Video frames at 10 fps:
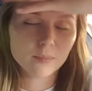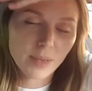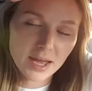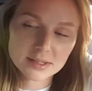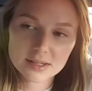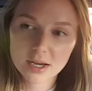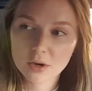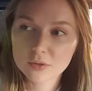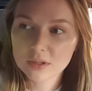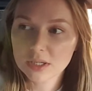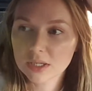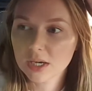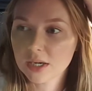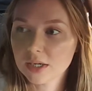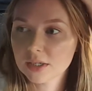pat down
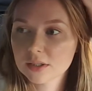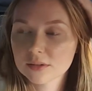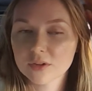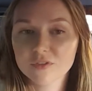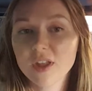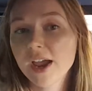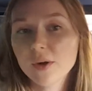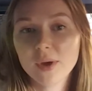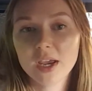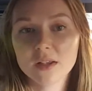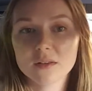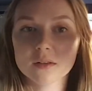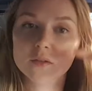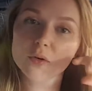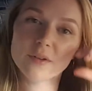the flyaways
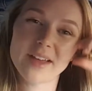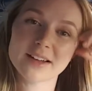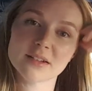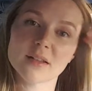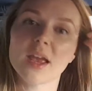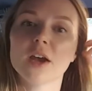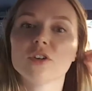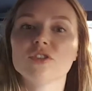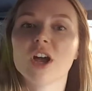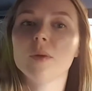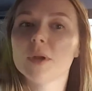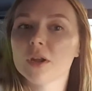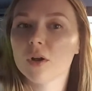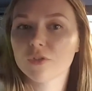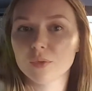and sort of act as a hair gel, but
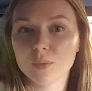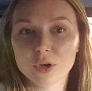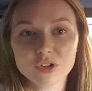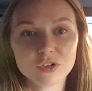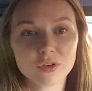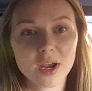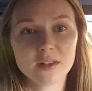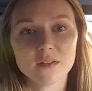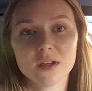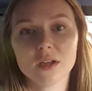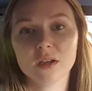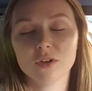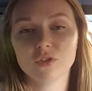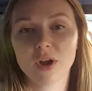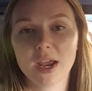it also moisturized it. It
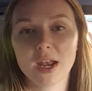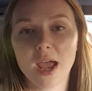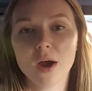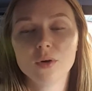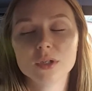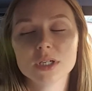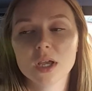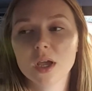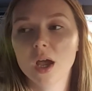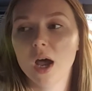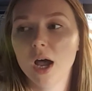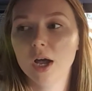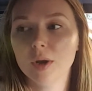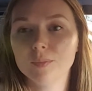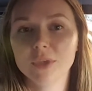didn't dry it out.
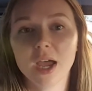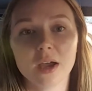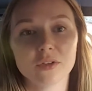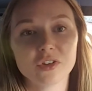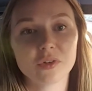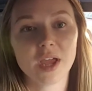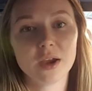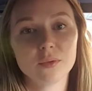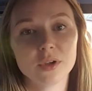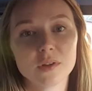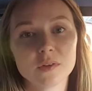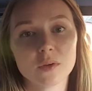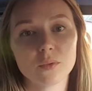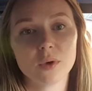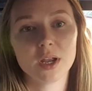Yeah, so that
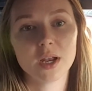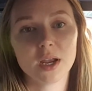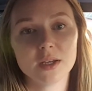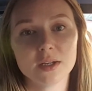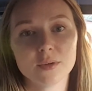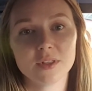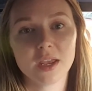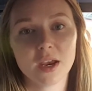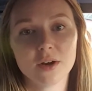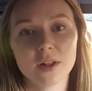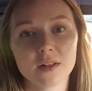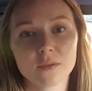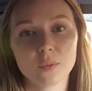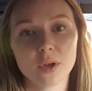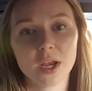was what I did with the hair, and
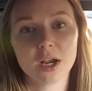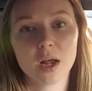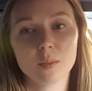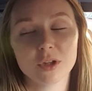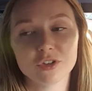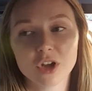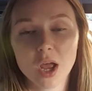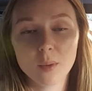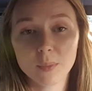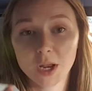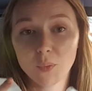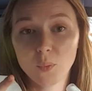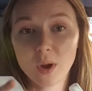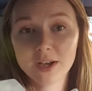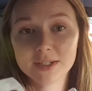that's what I accomplished. But I
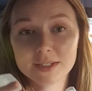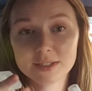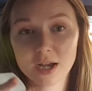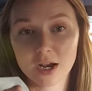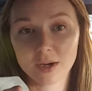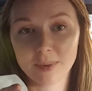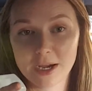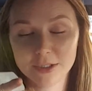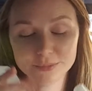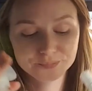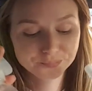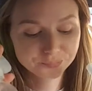wanted to talk about